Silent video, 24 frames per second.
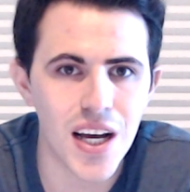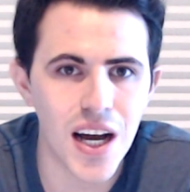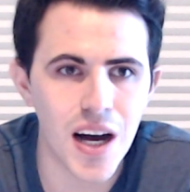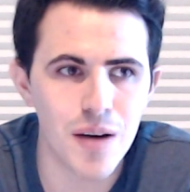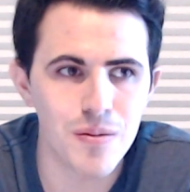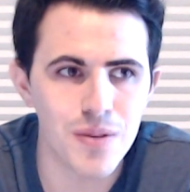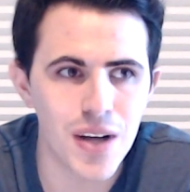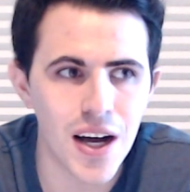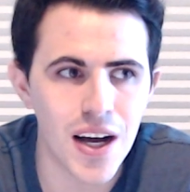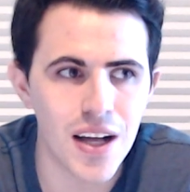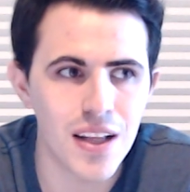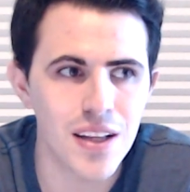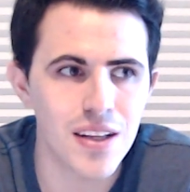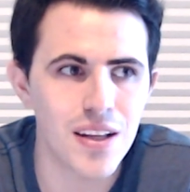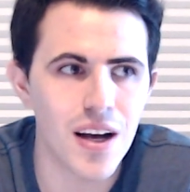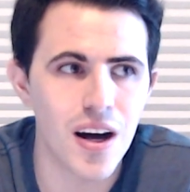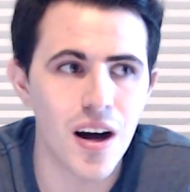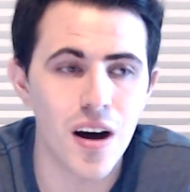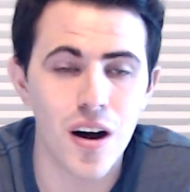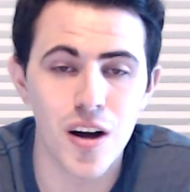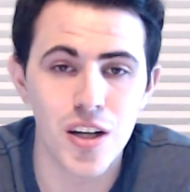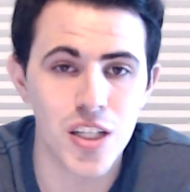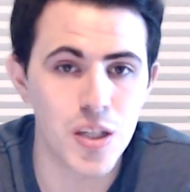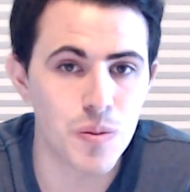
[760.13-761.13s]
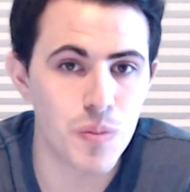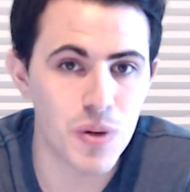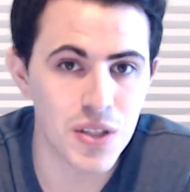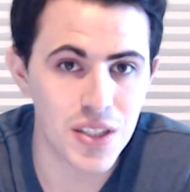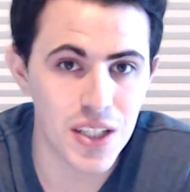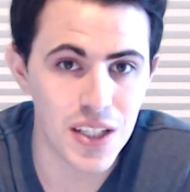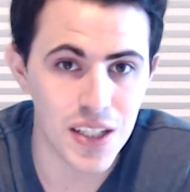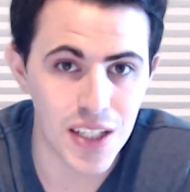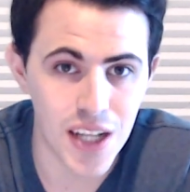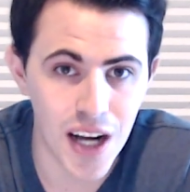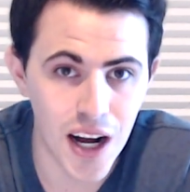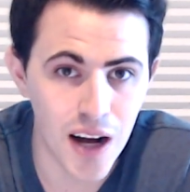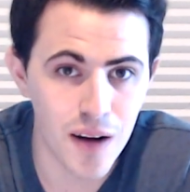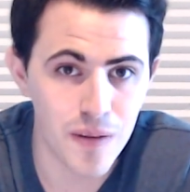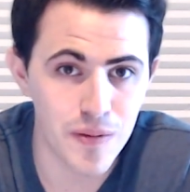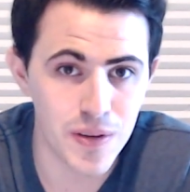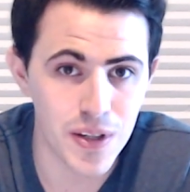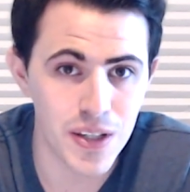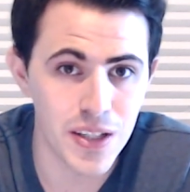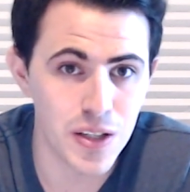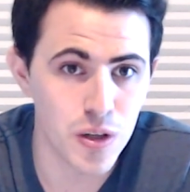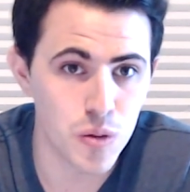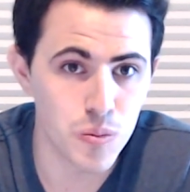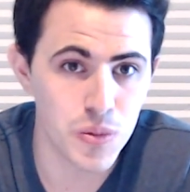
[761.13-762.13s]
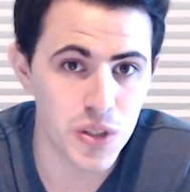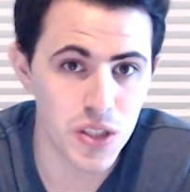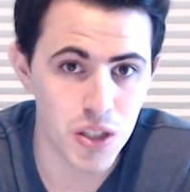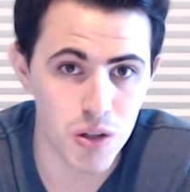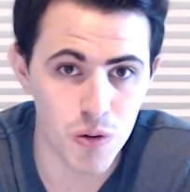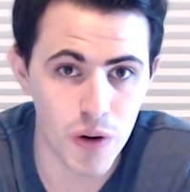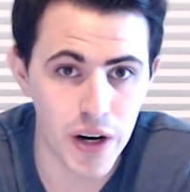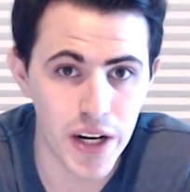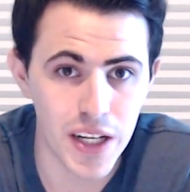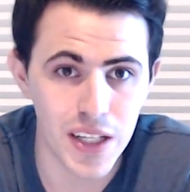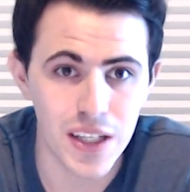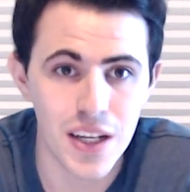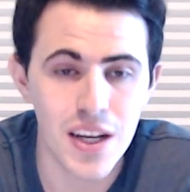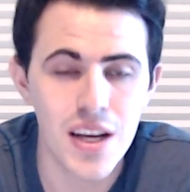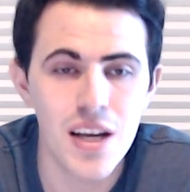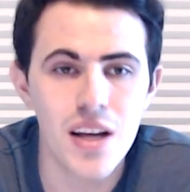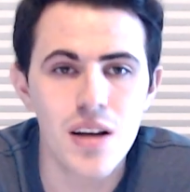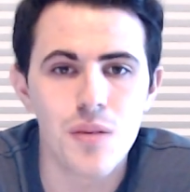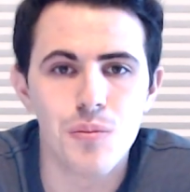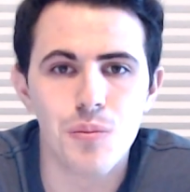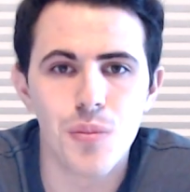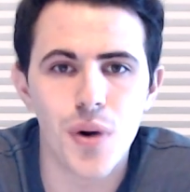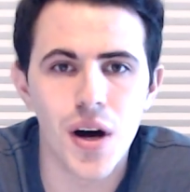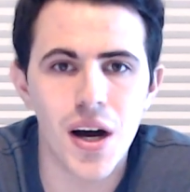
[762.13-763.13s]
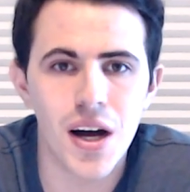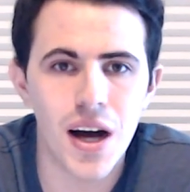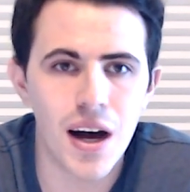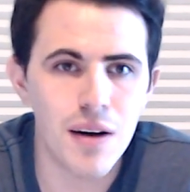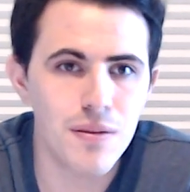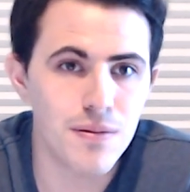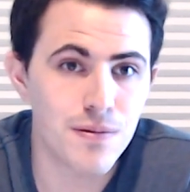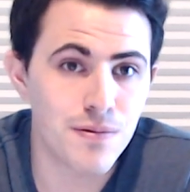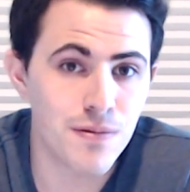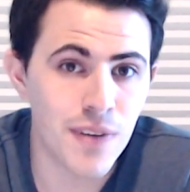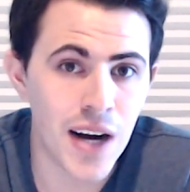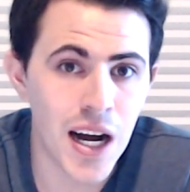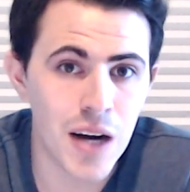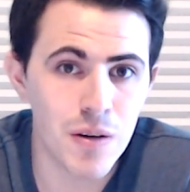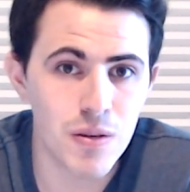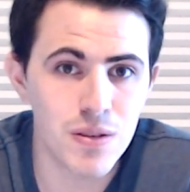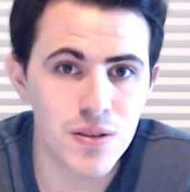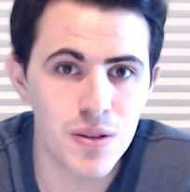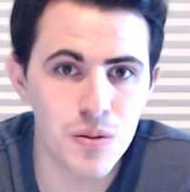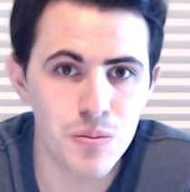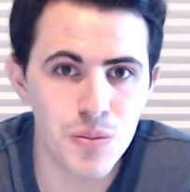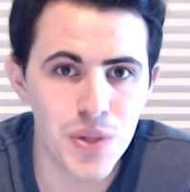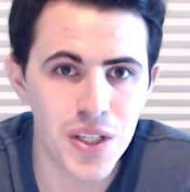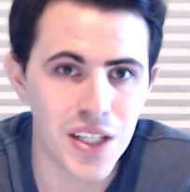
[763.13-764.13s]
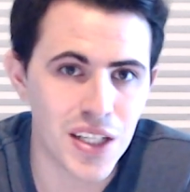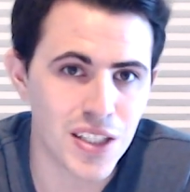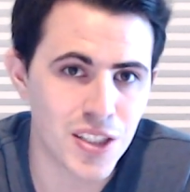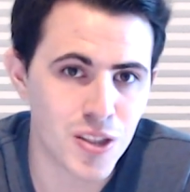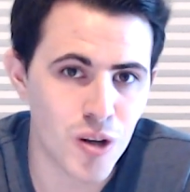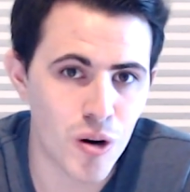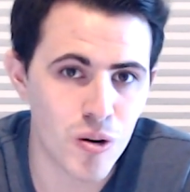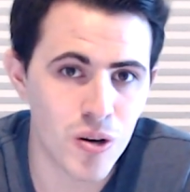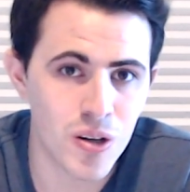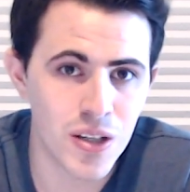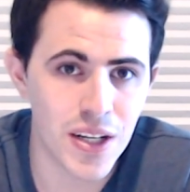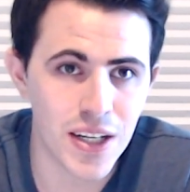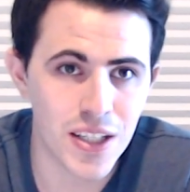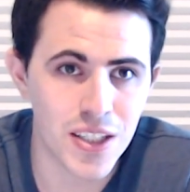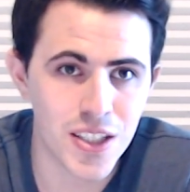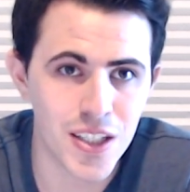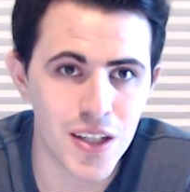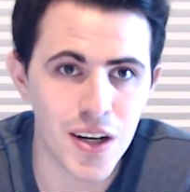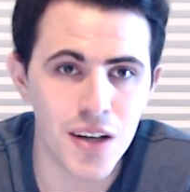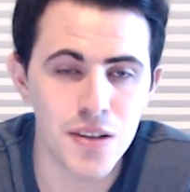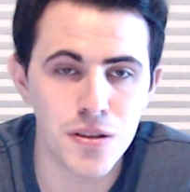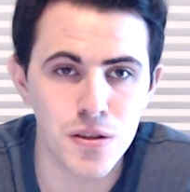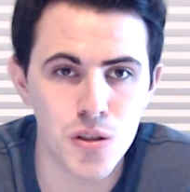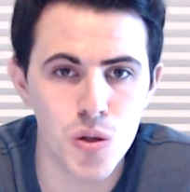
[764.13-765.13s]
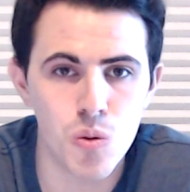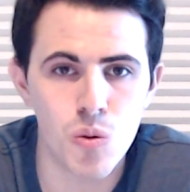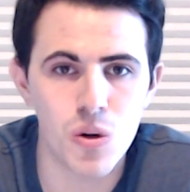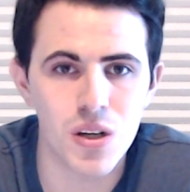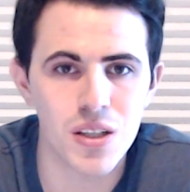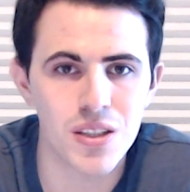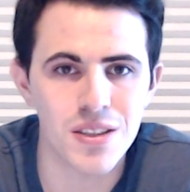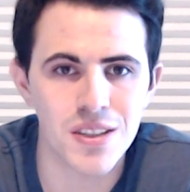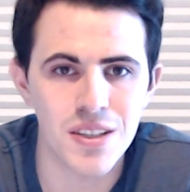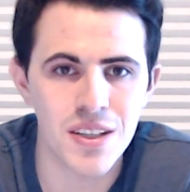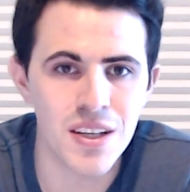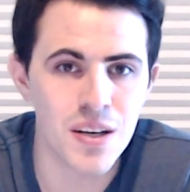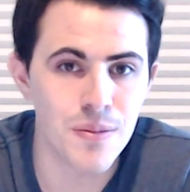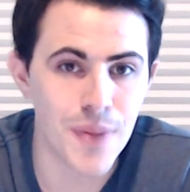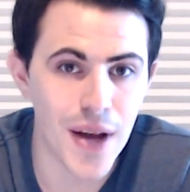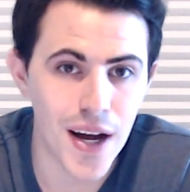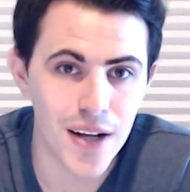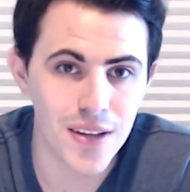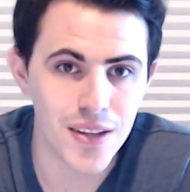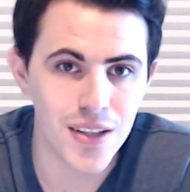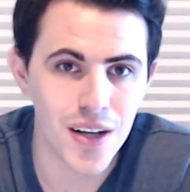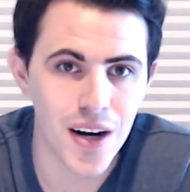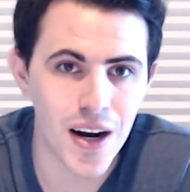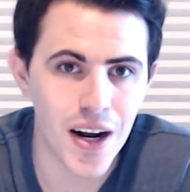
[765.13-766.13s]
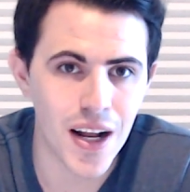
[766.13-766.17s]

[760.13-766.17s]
I'm not 100% confident he'll be great, but I'm fine with him being a starter next year. I do want to see him out there.